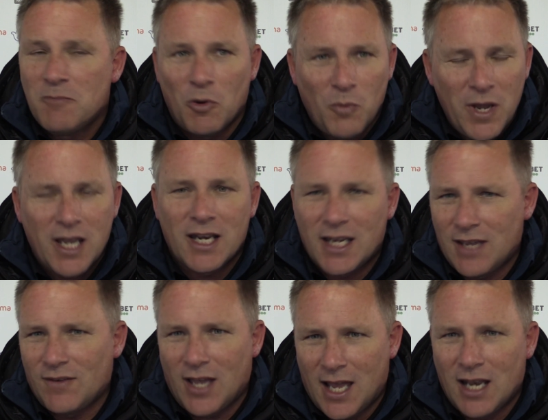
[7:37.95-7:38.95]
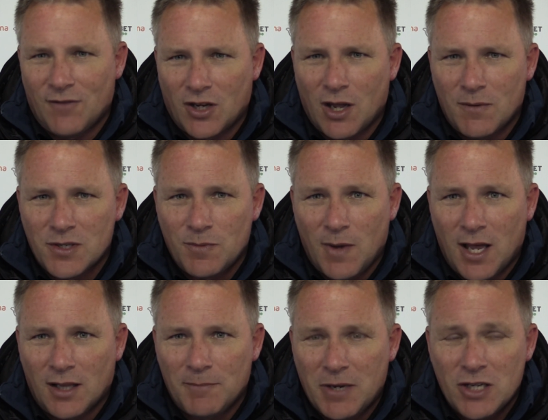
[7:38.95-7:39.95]
But we're going to give it a hell of a go as
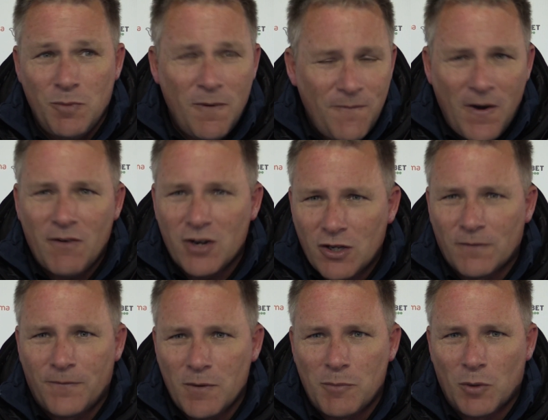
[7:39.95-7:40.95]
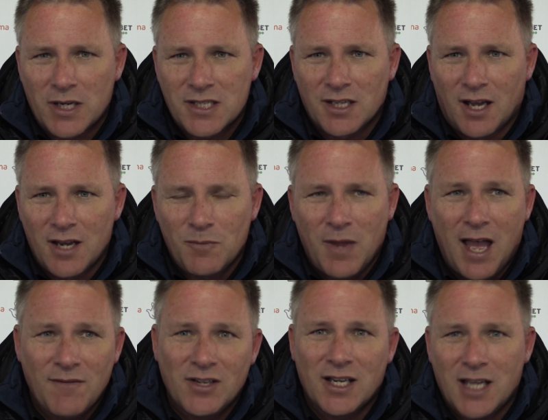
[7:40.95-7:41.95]
well, because we're a very good footballing side. We're
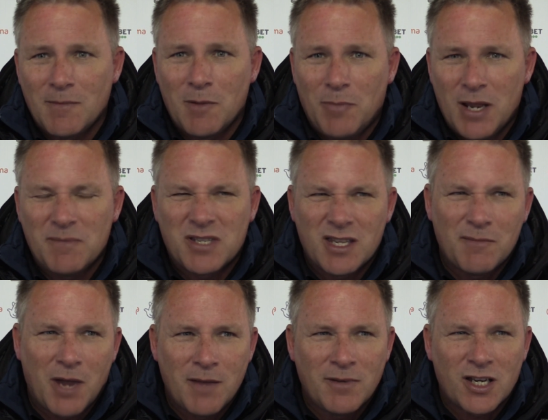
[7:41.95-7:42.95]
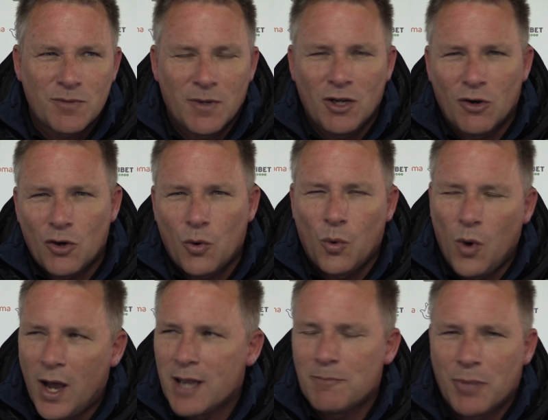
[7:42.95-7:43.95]
having a couple of blips at the moment because we're not
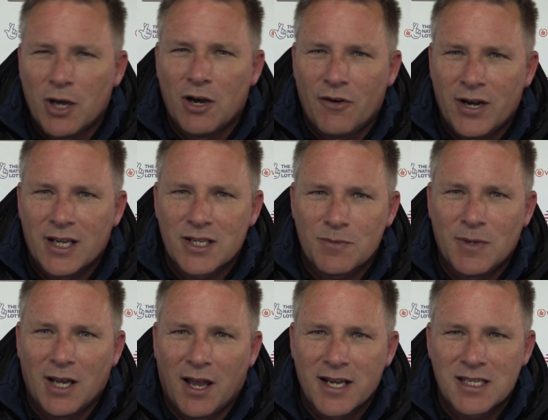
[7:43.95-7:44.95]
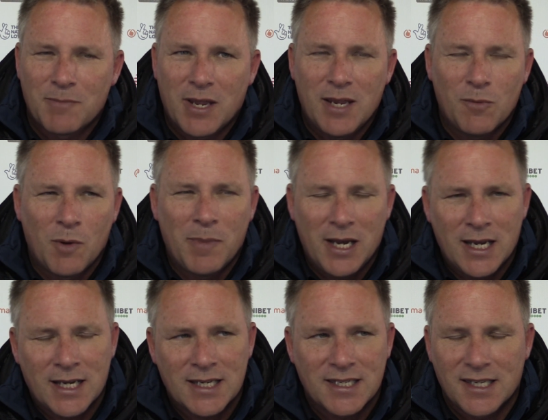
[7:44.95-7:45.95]
quite purring as we like to be. We're a bit
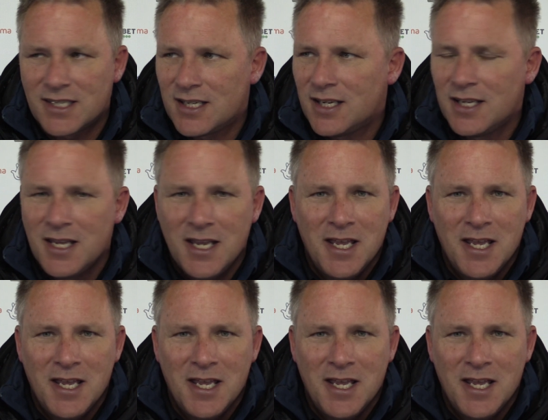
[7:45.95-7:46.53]
inconsistent.